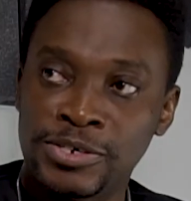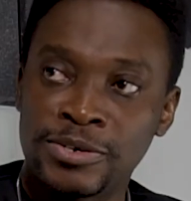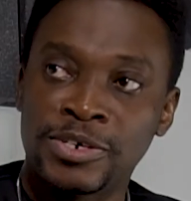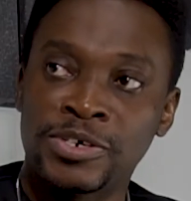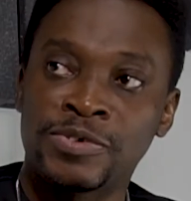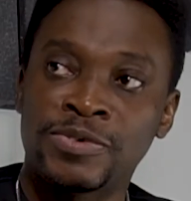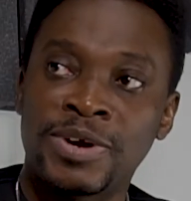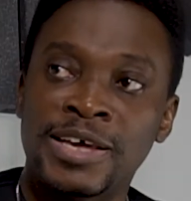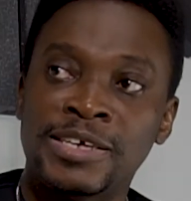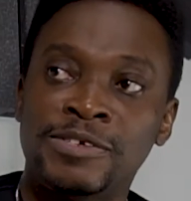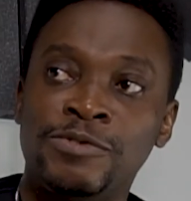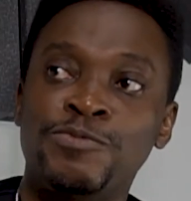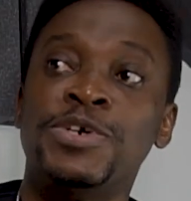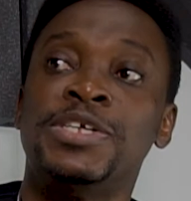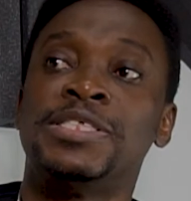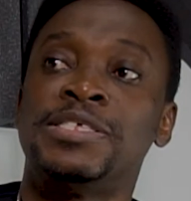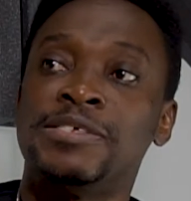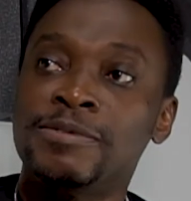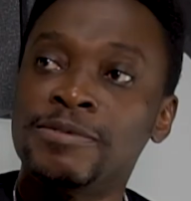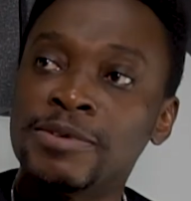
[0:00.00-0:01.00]
Jesus Christ
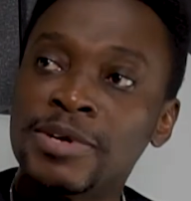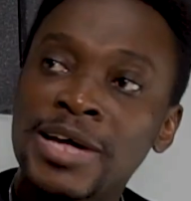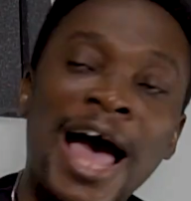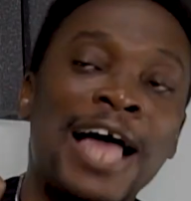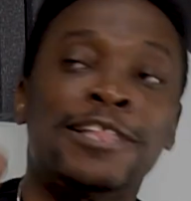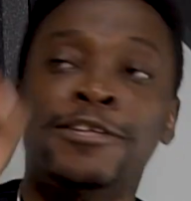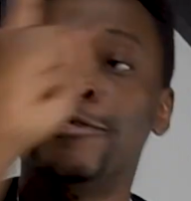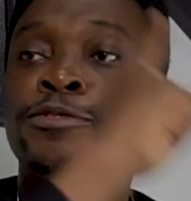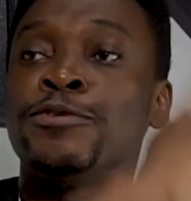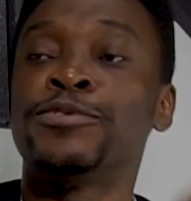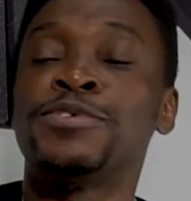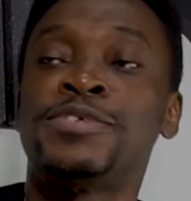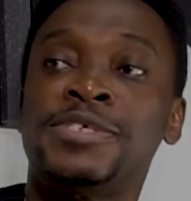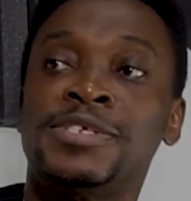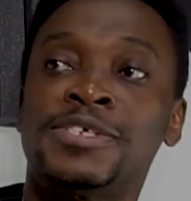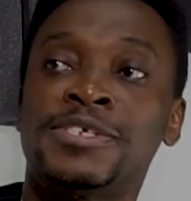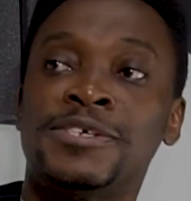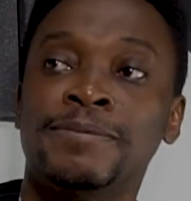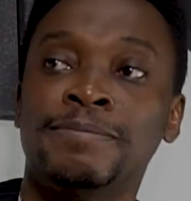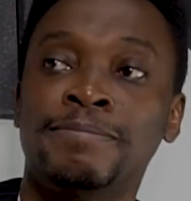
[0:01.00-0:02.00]
with
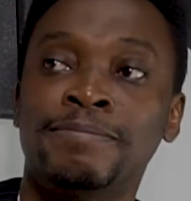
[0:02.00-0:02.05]
halitosis,